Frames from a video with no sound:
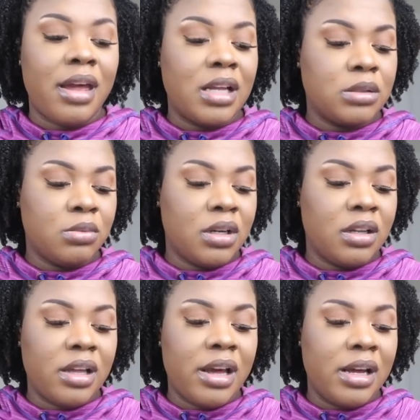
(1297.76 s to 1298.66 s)
as
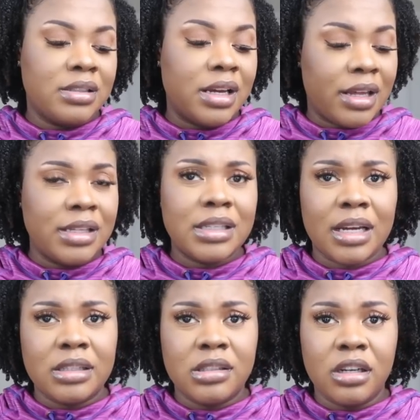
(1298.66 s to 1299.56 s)
well as I guess
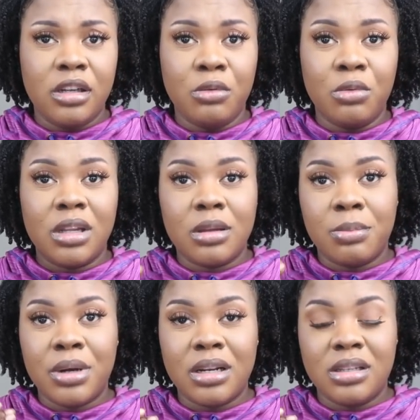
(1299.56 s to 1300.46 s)
I can tell you what the
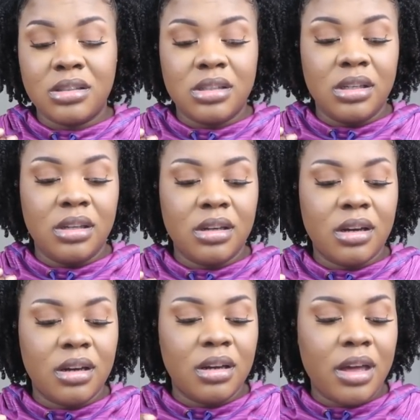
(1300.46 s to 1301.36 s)
pregnancy
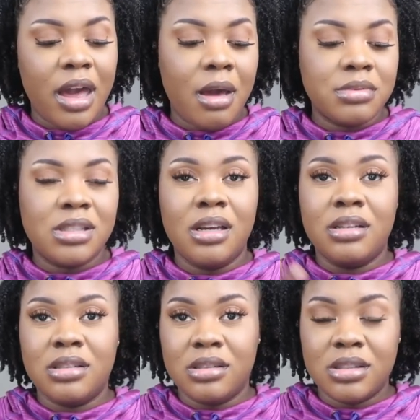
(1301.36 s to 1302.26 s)
uh, app
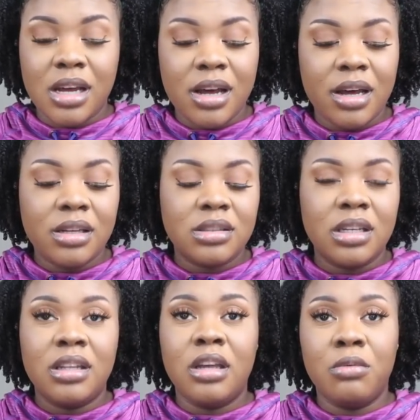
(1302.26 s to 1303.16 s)
says in size,
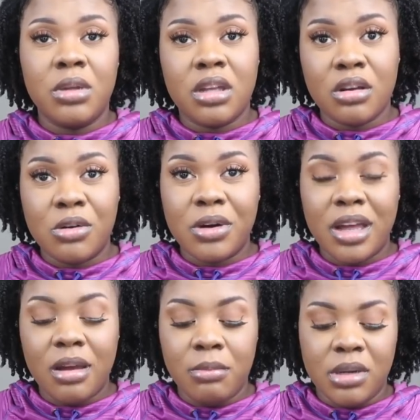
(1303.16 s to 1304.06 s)
and then we can go
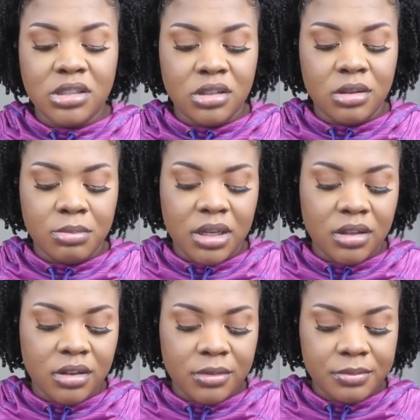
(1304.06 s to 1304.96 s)
ahead and measure the
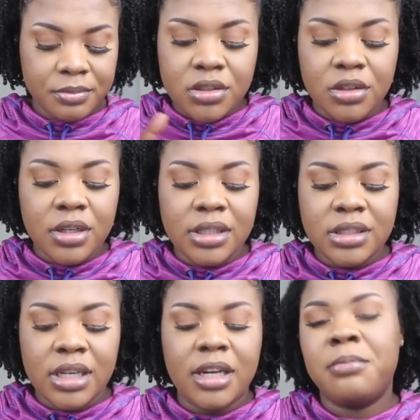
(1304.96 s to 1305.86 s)
belly. So they
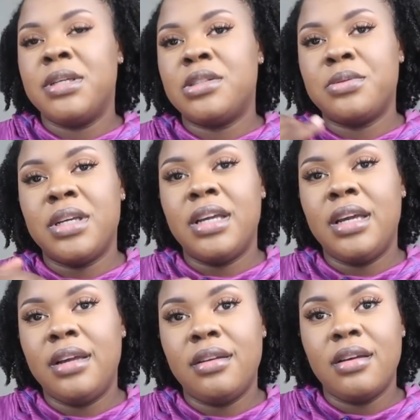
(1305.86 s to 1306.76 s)
said
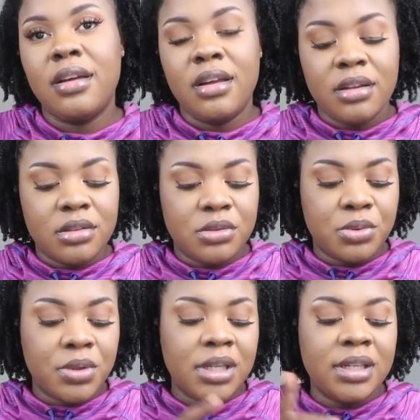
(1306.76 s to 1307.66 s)
between
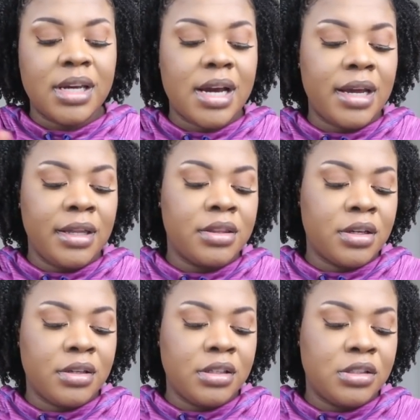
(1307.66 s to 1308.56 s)
twenty-nine and
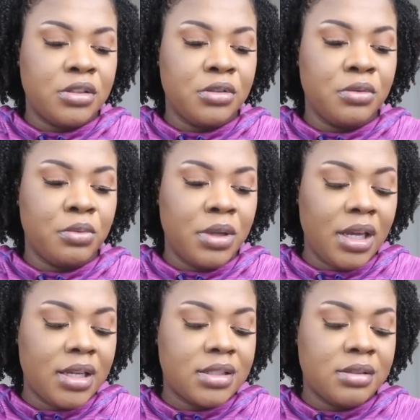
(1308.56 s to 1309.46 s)
thirty-two
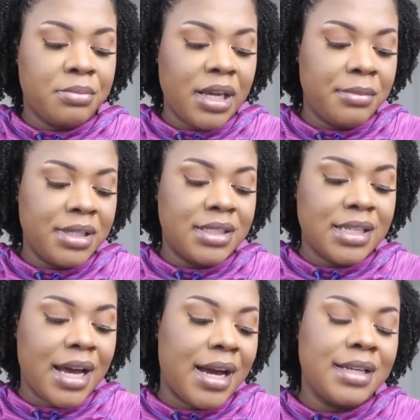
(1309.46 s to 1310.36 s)
weeks, baby
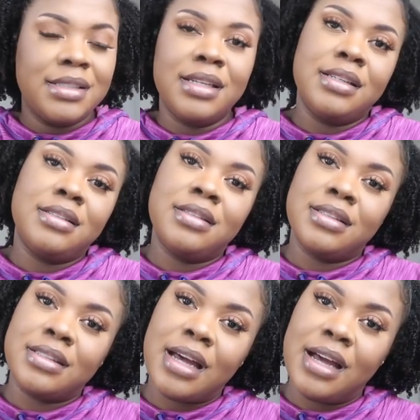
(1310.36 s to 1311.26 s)
size is
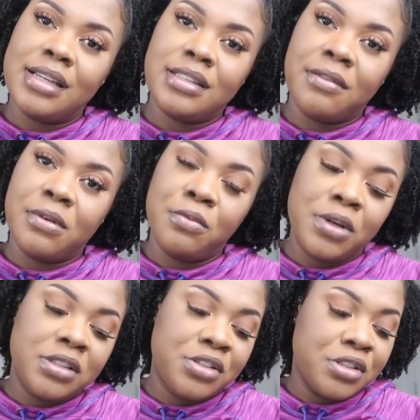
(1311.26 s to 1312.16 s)
the size of a
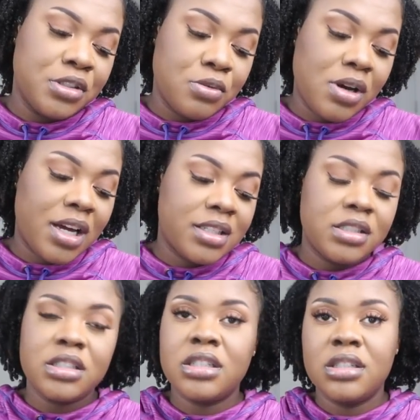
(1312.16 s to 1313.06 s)
winter
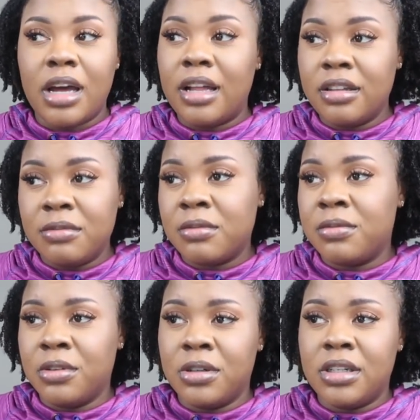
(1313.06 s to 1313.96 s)
squash. I live in
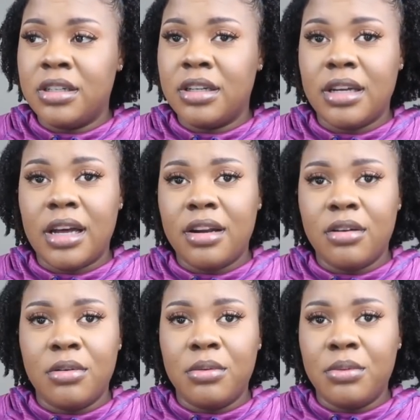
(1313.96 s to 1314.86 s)
Florida. I
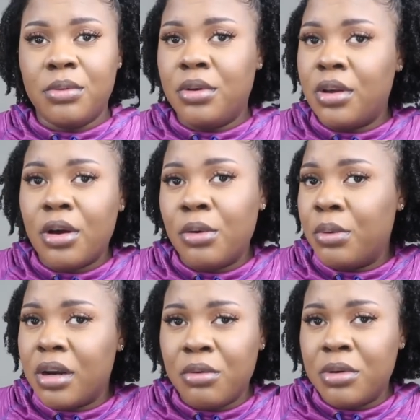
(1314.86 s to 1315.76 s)
don't know
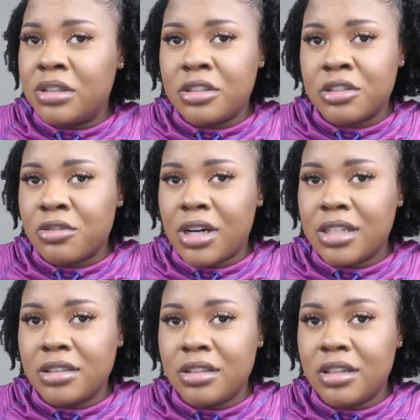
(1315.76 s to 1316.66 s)
what a winter
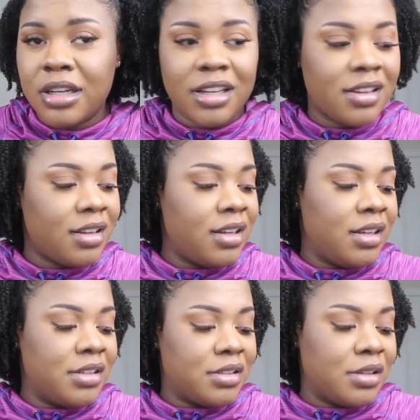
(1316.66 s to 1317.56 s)
squash look like.
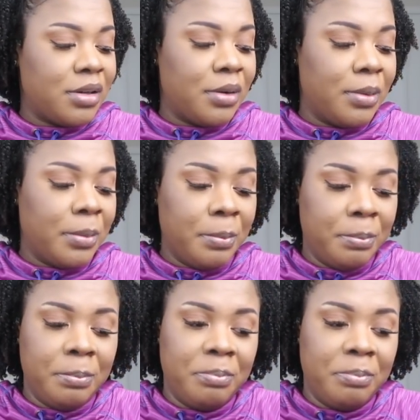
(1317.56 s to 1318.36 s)
So